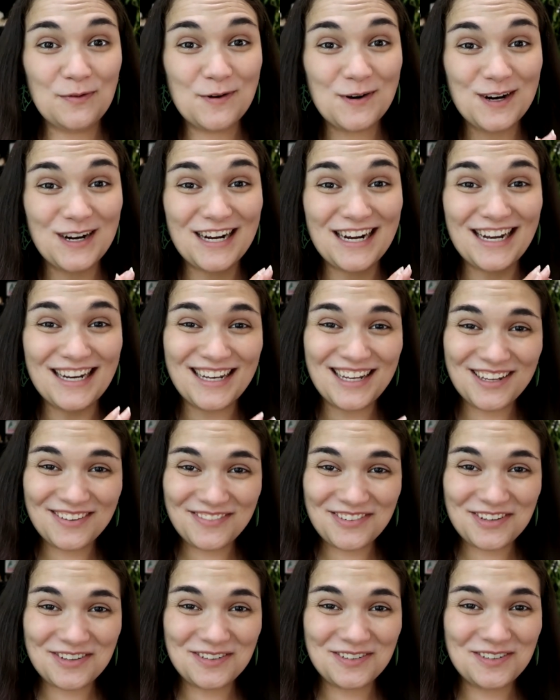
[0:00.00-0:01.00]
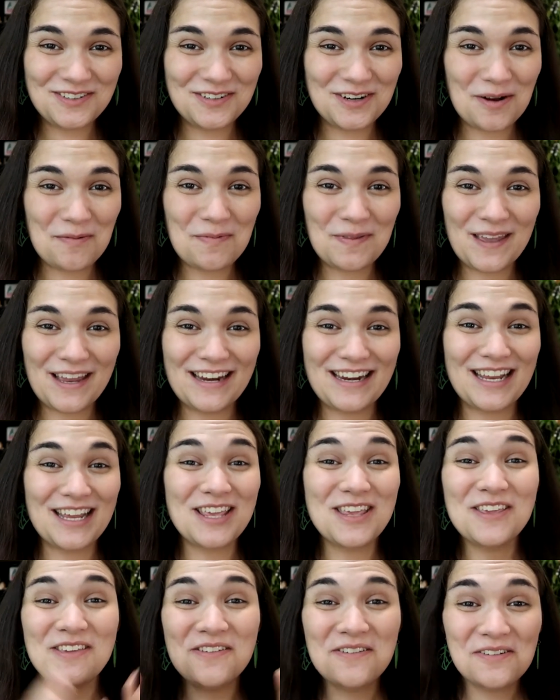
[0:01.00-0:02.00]
for any of you who are planning
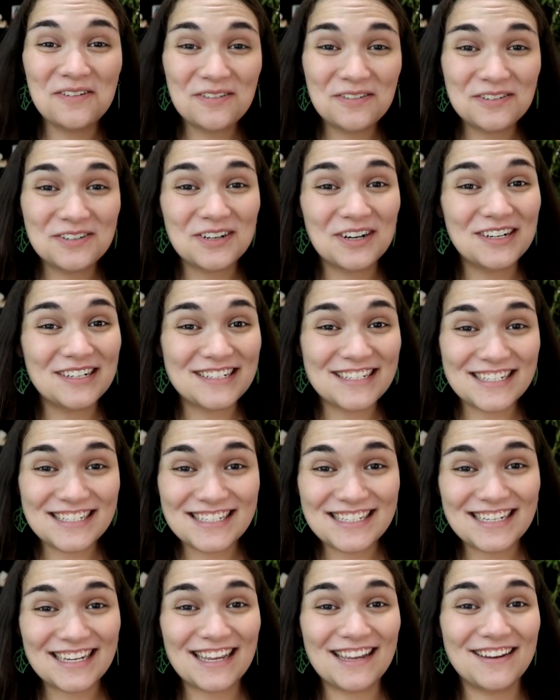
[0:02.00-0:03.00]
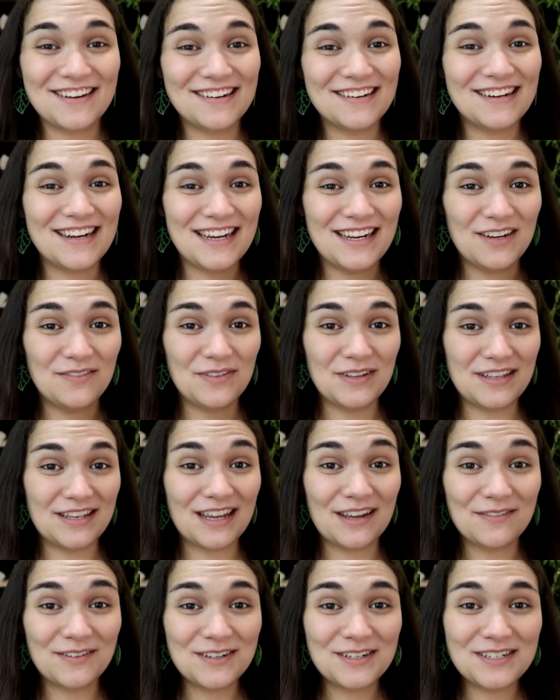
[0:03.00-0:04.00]
huge artistic and creative
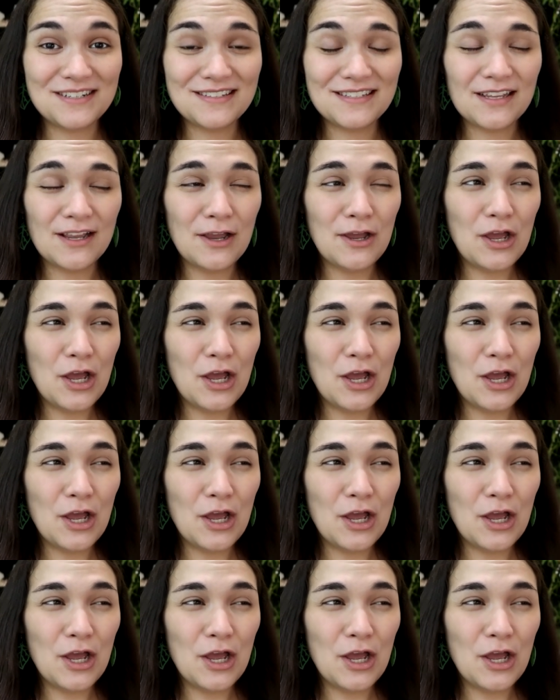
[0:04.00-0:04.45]
endeavors